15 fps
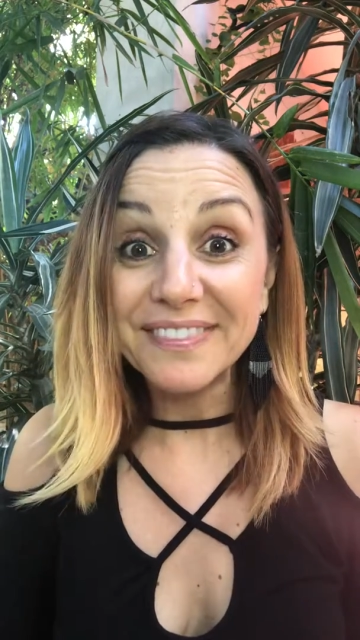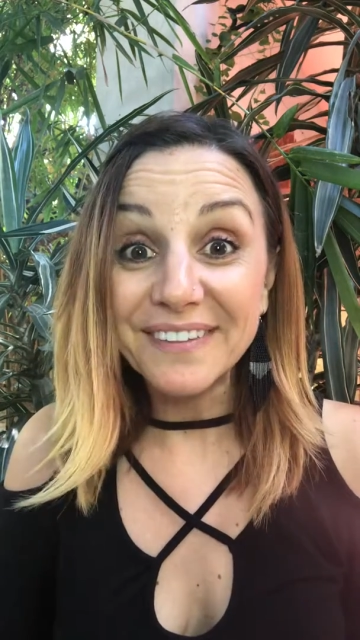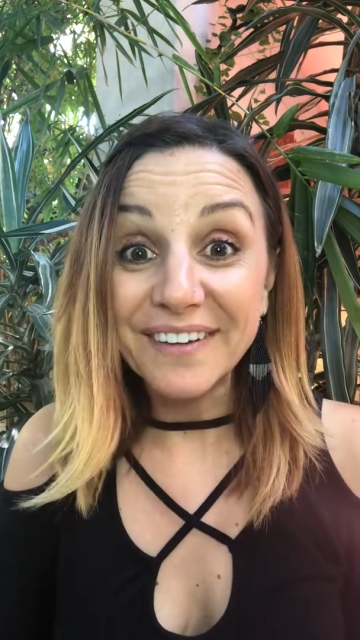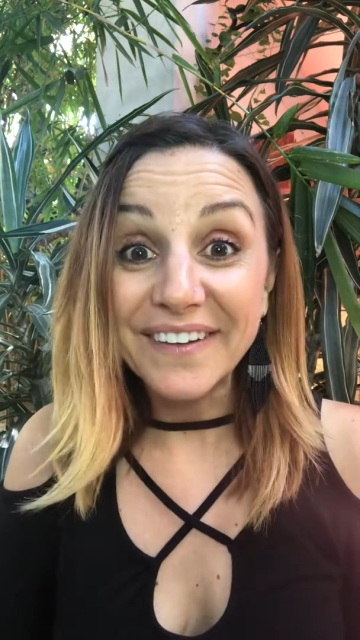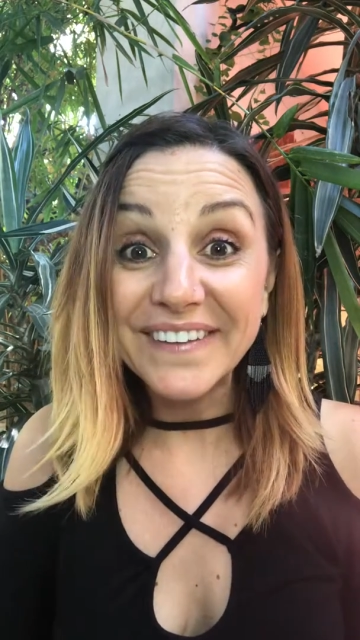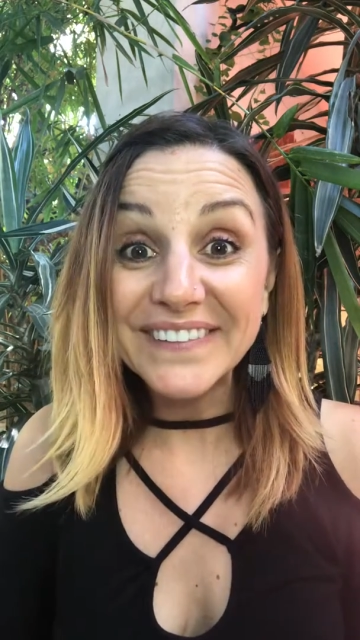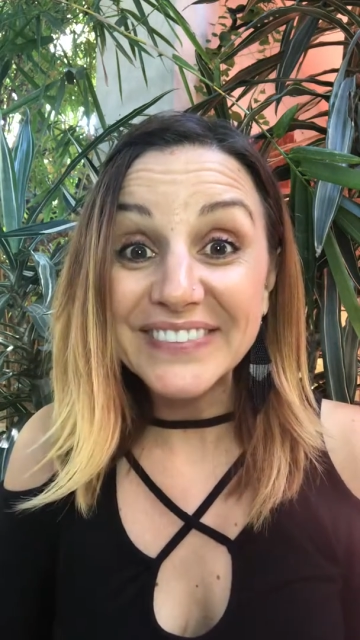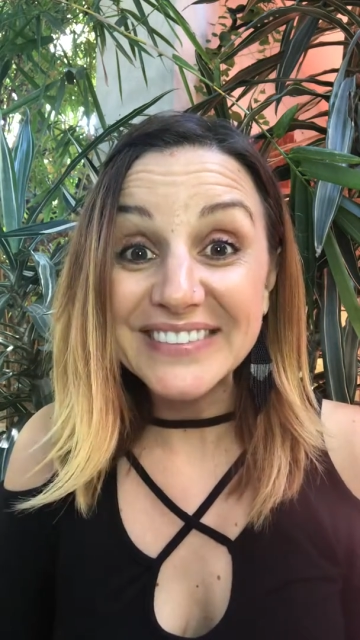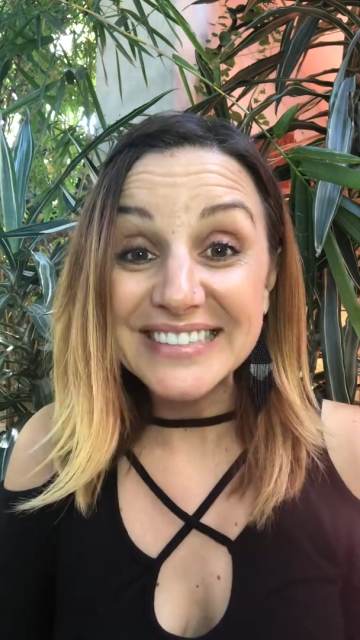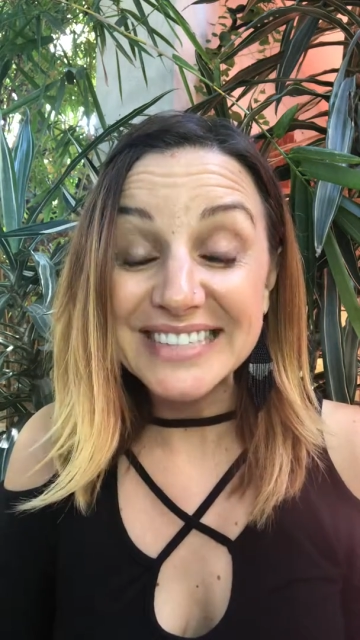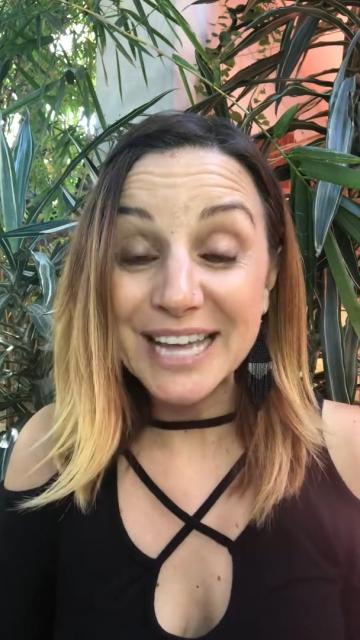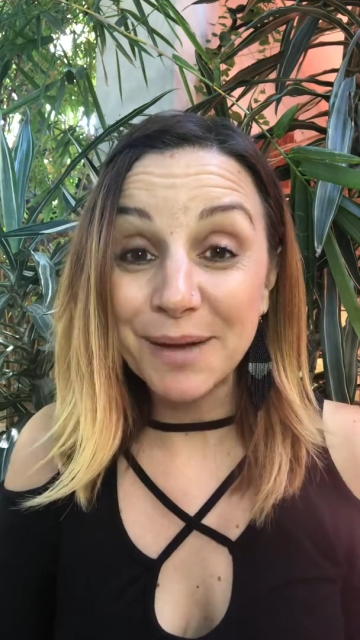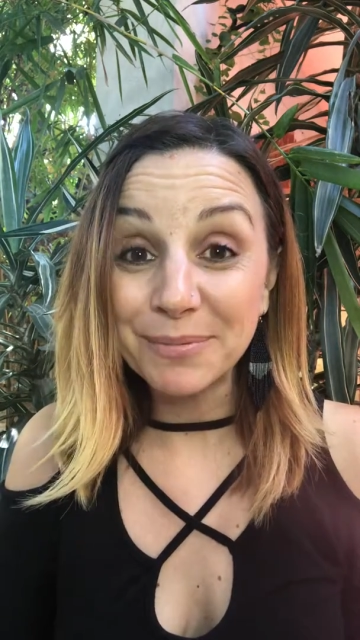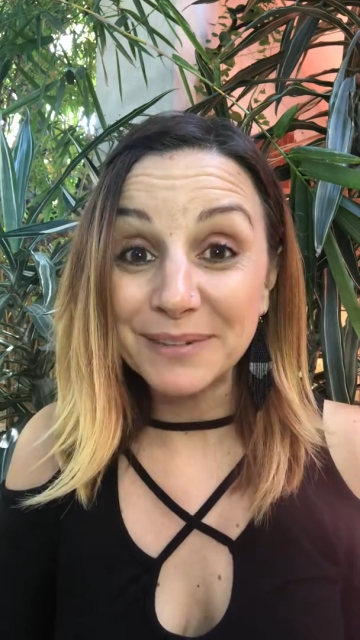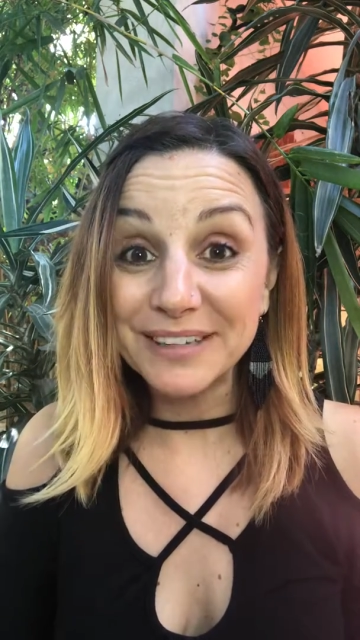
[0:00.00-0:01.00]
there that's
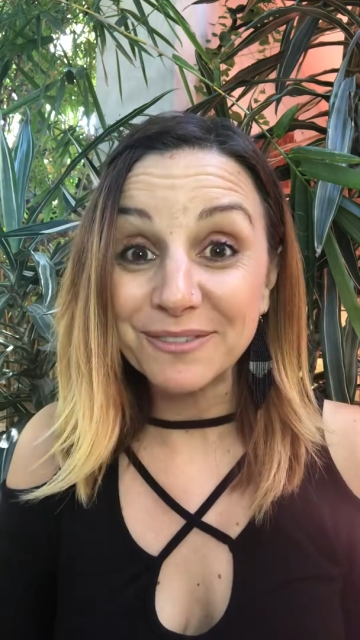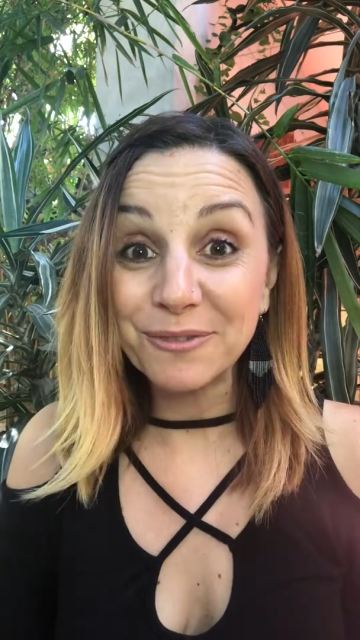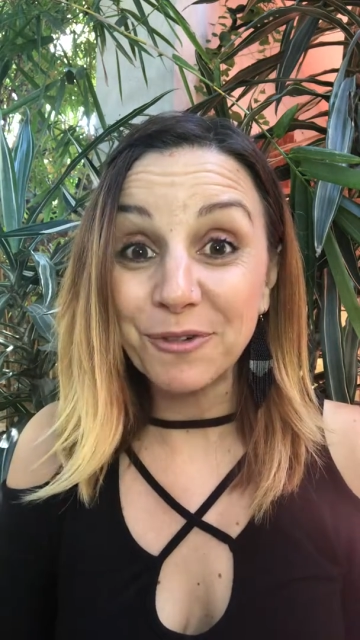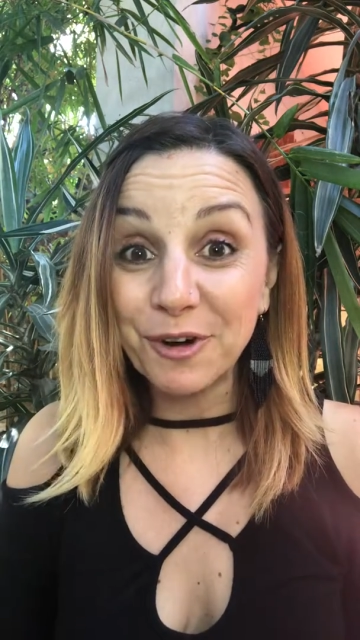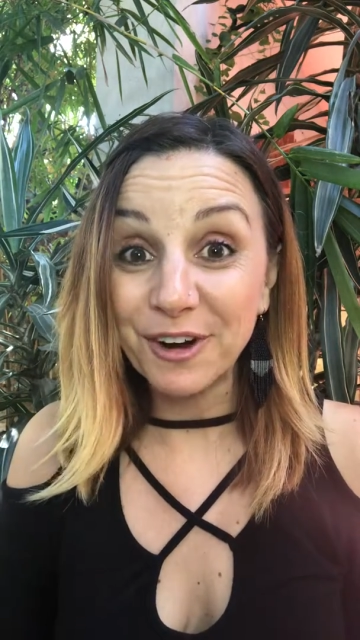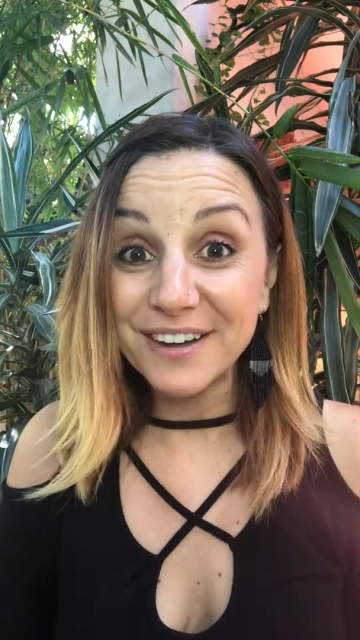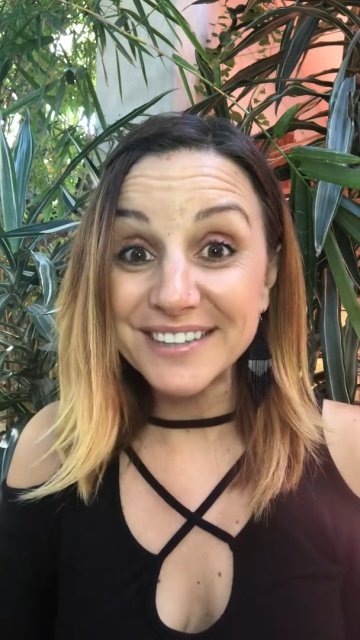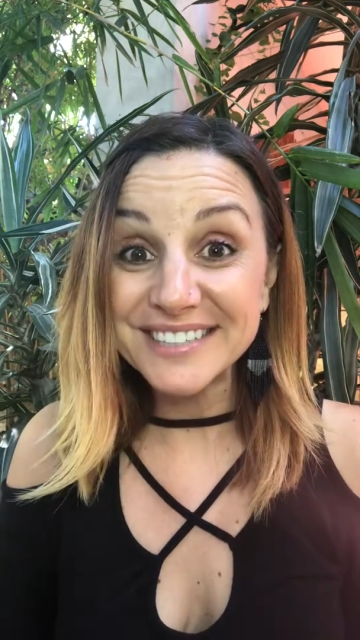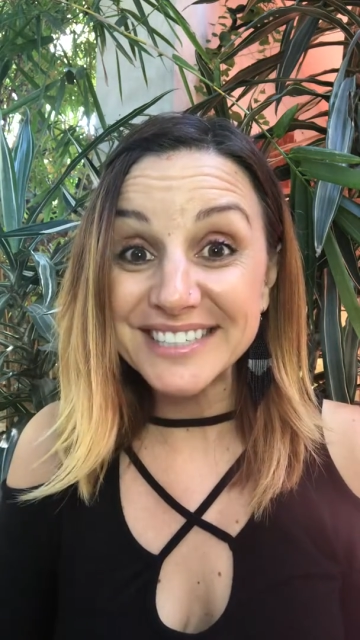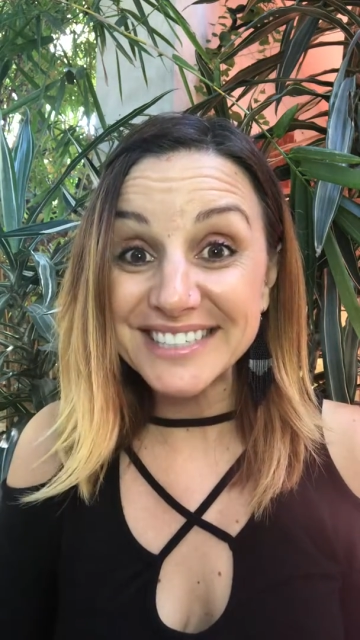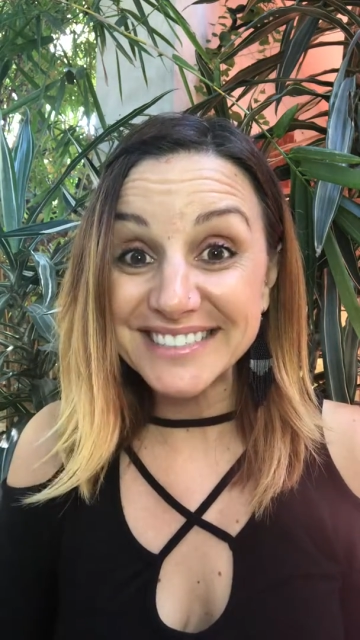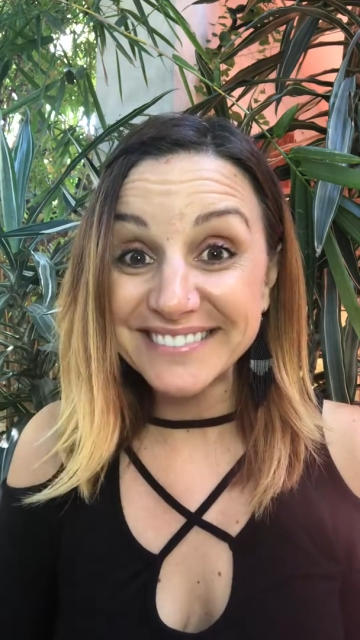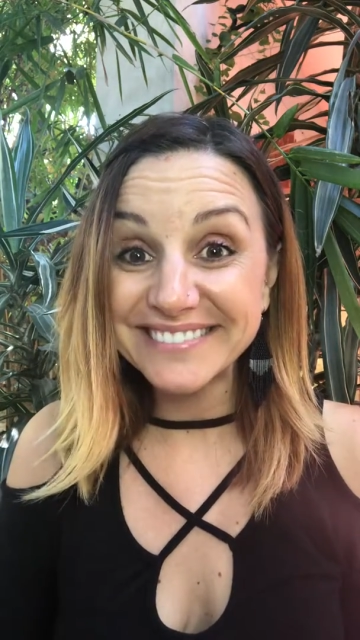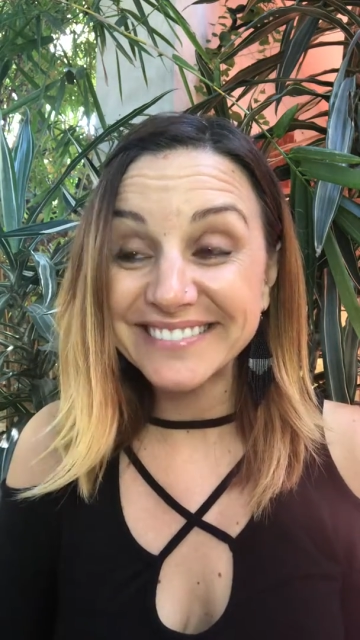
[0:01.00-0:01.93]
happening for us.